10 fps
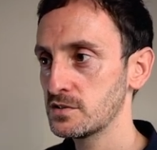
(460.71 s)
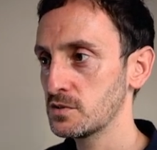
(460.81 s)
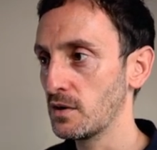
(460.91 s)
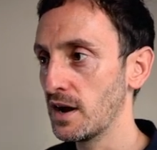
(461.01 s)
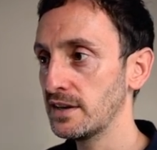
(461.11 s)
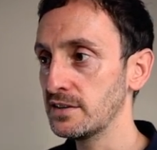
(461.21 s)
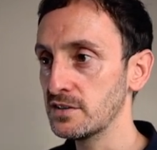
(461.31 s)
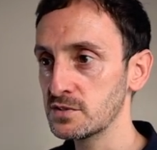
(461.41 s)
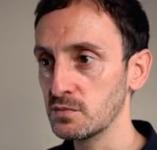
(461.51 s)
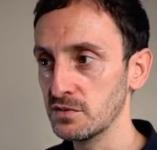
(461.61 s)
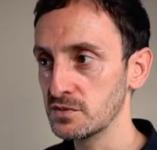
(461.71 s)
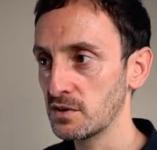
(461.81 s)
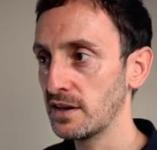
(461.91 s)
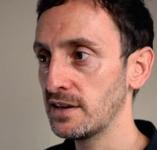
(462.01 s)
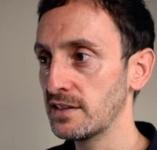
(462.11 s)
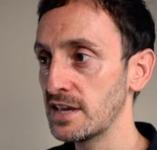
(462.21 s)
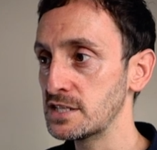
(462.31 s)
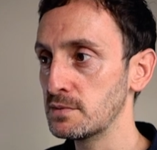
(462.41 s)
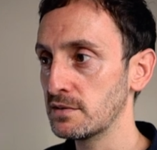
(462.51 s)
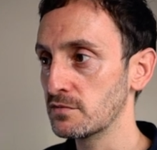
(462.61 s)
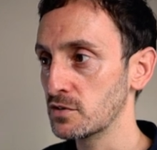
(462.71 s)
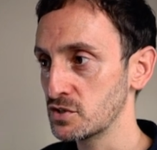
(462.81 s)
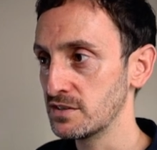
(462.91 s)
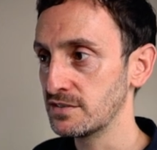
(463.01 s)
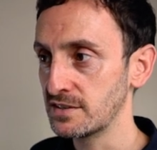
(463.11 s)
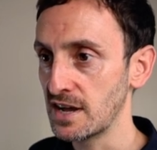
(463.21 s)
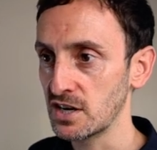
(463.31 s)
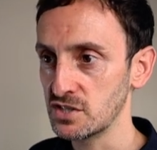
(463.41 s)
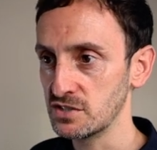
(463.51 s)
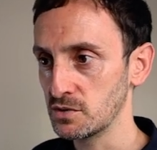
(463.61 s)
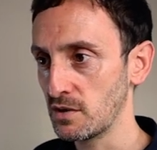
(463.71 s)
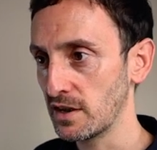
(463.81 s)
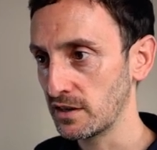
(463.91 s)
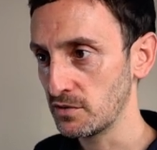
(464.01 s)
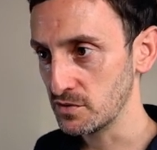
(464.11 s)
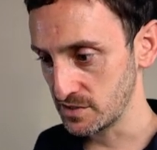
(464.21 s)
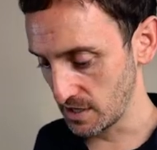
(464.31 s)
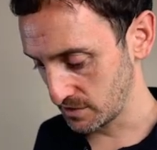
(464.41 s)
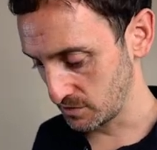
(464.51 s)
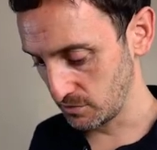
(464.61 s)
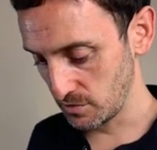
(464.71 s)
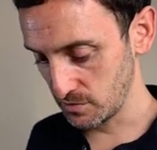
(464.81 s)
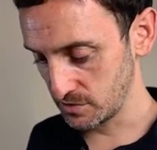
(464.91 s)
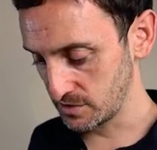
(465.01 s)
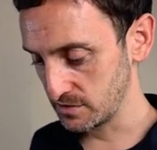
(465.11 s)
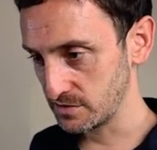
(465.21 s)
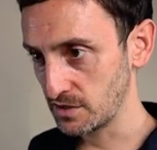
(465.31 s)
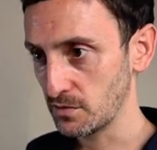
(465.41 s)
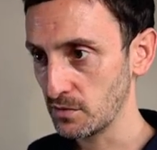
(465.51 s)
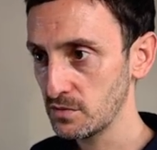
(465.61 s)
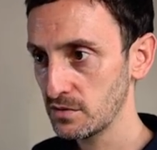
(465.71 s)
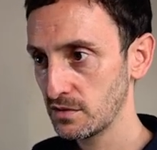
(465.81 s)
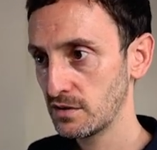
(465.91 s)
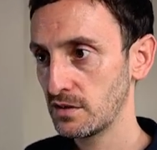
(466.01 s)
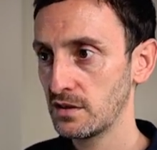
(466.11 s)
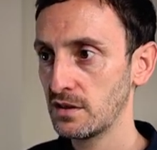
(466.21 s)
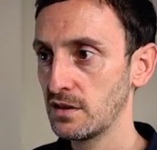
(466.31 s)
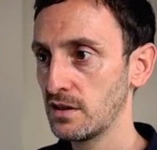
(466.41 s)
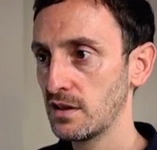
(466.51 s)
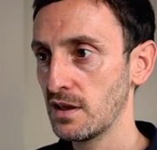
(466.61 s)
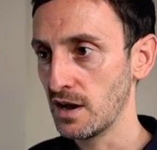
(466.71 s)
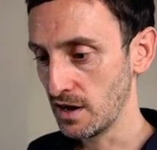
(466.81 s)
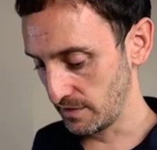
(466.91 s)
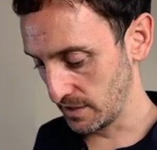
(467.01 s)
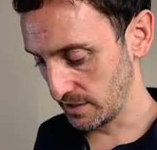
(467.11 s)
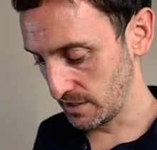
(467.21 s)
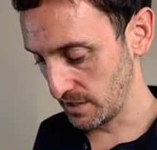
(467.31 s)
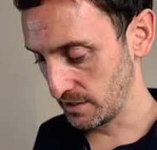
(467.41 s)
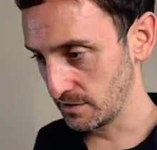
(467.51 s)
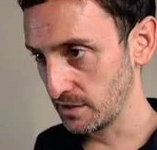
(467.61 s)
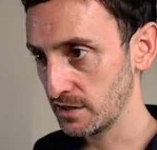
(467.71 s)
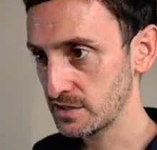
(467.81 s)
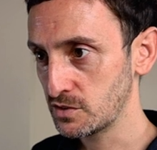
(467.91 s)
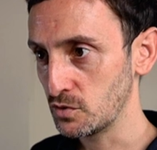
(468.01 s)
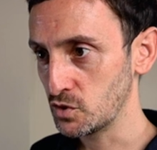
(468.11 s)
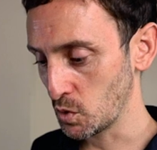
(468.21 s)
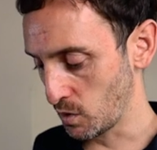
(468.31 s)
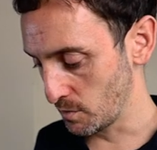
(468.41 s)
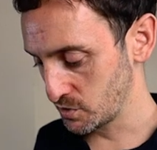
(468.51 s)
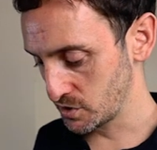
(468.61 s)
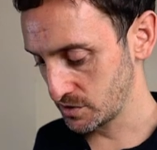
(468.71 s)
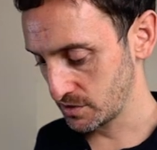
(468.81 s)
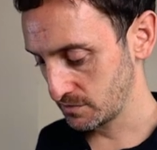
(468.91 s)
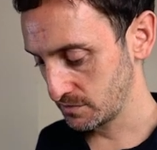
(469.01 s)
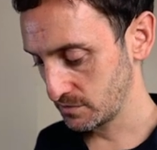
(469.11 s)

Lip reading: So I need this one. So I need the HTTP version detection. So I'm going to use that. So use 0. And then again, let's do show options